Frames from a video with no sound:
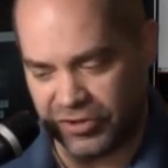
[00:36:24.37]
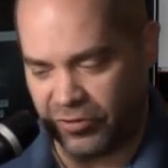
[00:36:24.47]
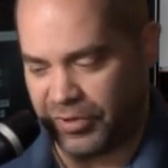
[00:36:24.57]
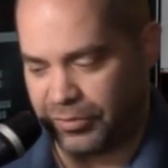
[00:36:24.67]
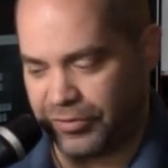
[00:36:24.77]

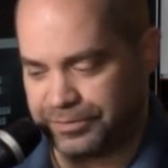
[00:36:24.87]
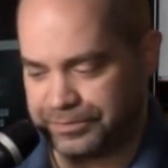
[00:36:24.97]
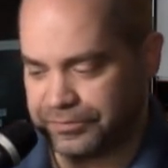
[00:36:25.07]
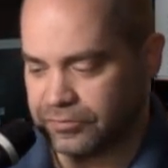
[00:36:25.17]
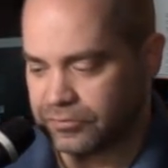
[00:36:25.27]
show people.
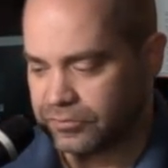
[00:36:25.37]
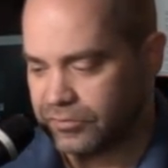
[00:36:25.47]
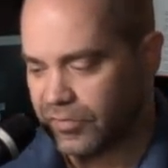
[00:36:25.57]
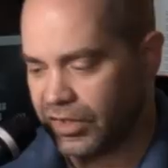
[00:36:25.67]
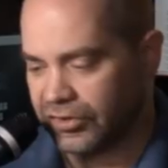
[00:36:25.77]

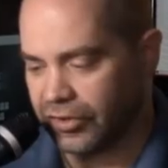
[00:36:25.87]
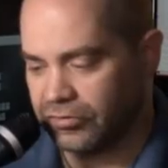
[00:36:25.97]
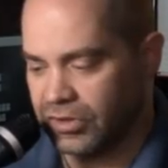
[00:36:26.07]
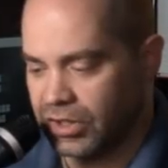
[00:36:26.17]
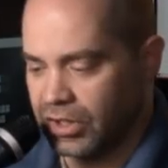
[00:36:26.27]

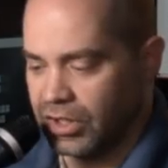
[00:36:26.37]
So,